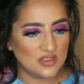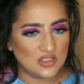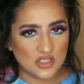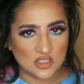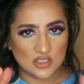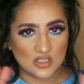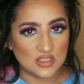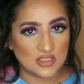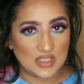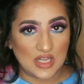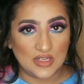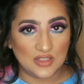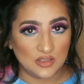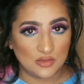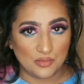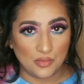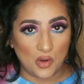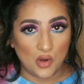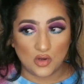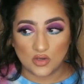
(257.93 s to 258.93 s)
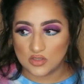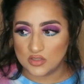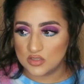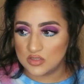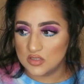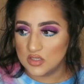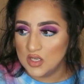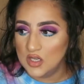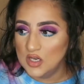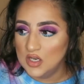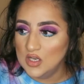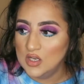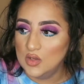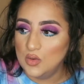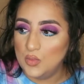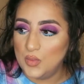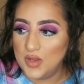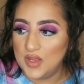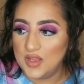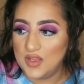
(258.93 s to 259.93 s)
just a standard box
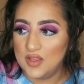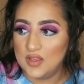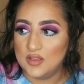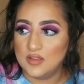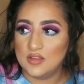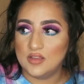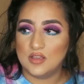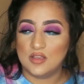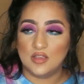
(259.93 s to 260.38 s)
with